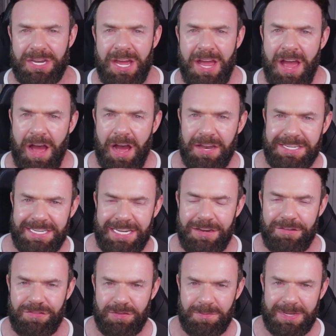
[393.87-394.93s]
on the
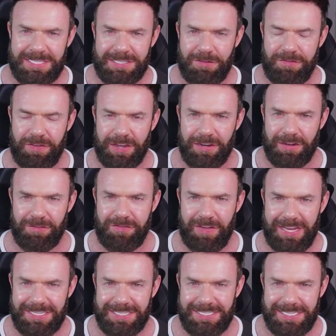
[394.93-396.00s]
infamous Final
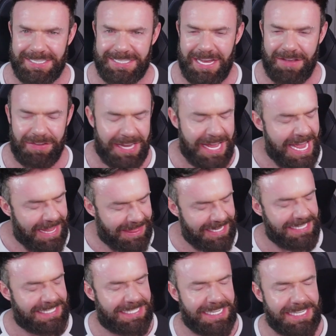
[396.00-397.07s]
Fantasy VII.
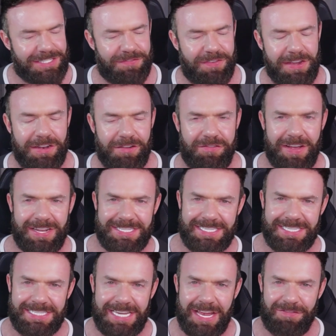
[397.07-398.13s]
This is Final Fantasy
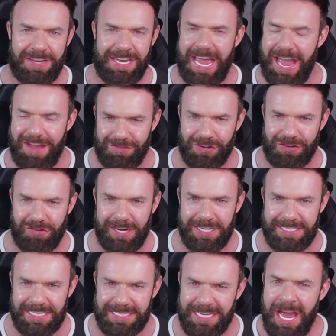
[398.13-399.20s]
VII Ever
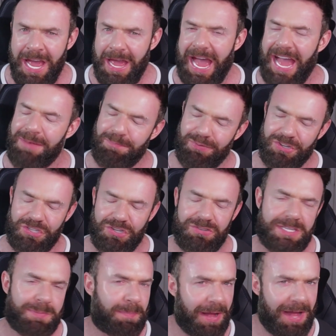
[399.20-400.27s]
Crisis and
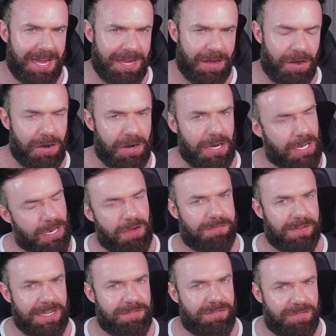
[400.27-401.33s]
produced by our
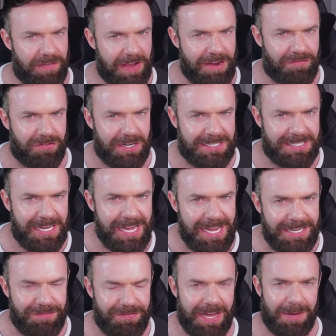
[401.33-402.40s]
lovely favorite
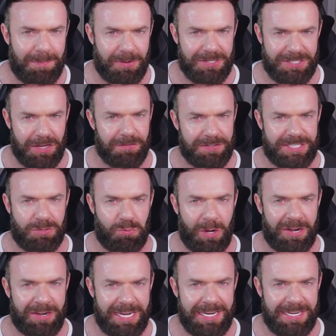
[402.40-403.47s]
developers of Square
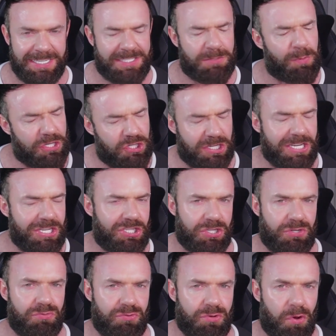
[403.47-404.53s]
Enix, which can
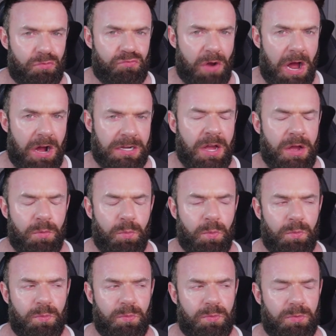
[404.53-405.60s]
do no wrong.
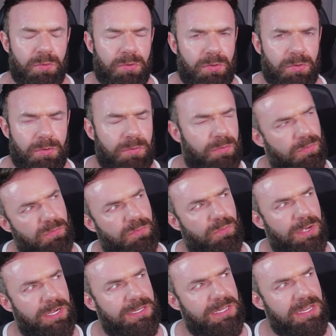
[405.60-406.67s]

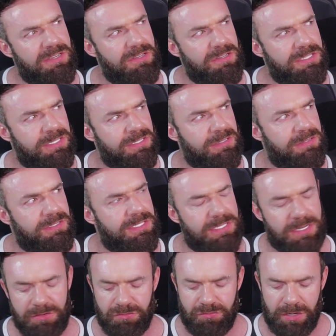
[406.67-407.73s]
Wait, that doesn't
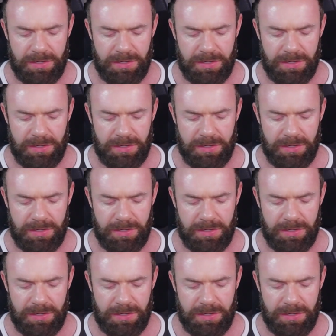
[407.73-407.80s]
sound right.